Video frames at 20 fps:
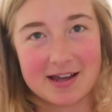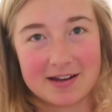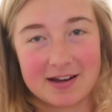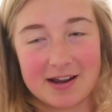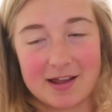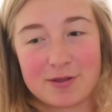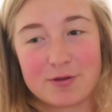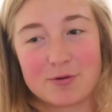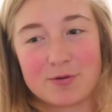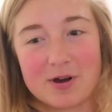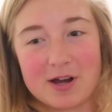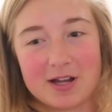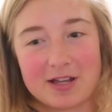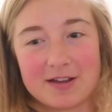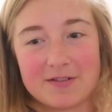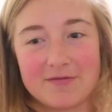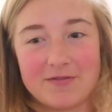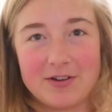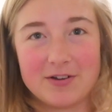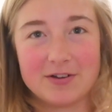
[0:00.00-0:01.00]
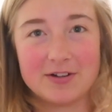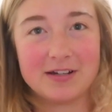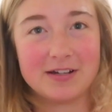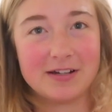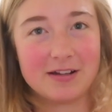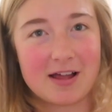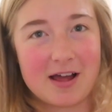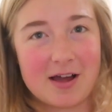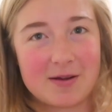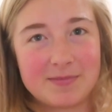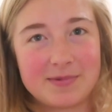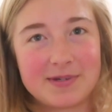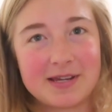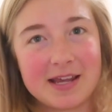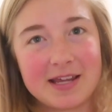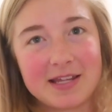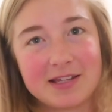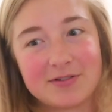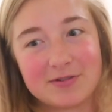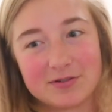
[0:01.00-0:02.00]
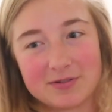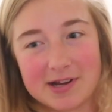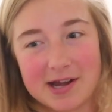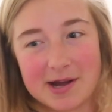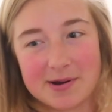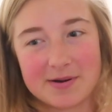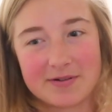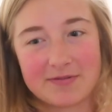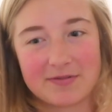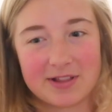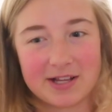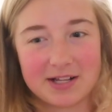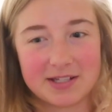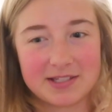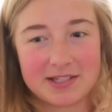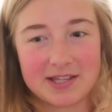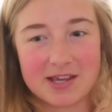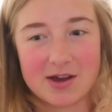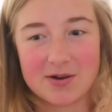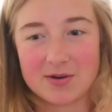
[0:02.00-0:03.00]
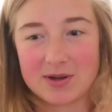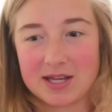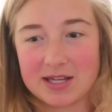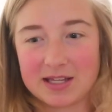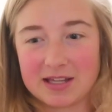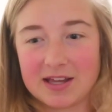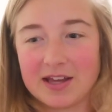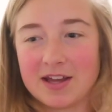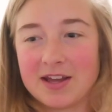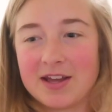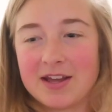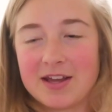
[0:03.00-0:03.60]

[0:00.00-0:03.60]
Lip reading: and I thought I'd give you a little update on how everything's going.